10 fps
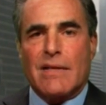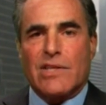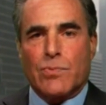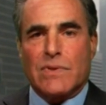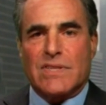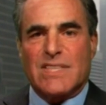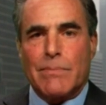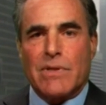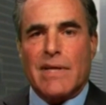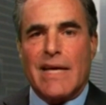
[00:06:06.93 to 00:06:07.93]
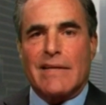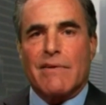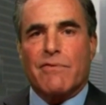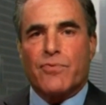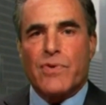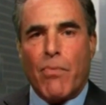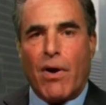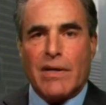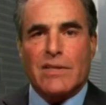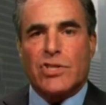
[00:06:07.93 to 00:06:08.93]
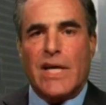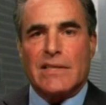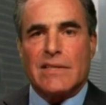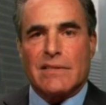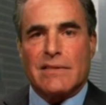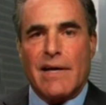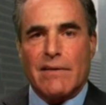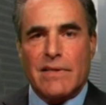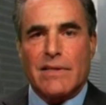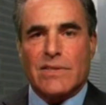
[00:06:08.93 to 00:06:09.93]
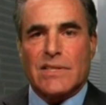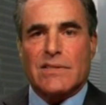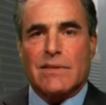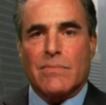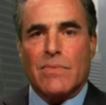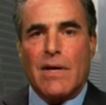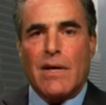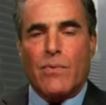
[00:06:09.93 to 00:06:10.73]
This would stimulate free market changes in the healthcare system